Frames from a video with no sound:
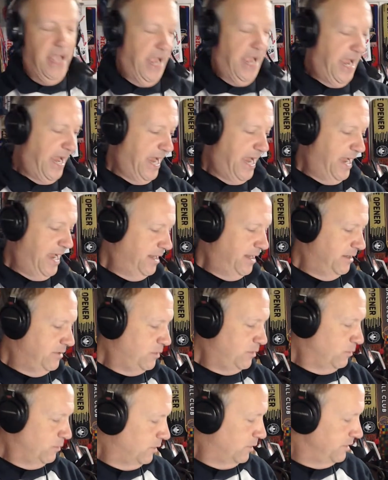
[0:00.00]
And
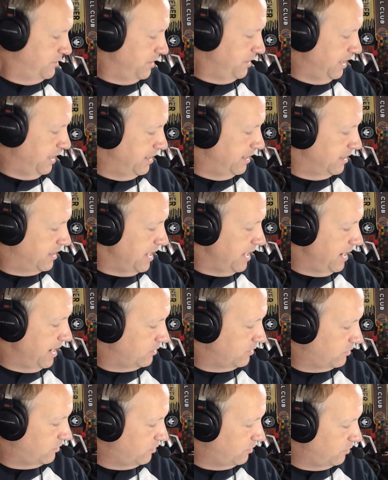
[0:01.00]
once again,
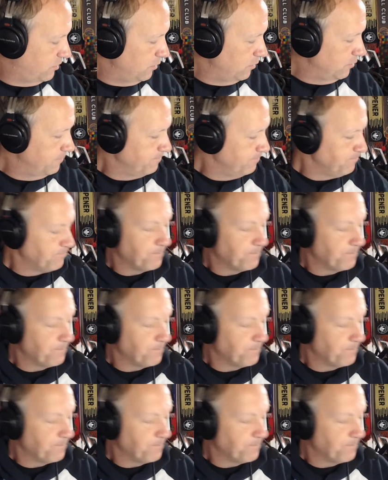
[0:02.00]
thanks to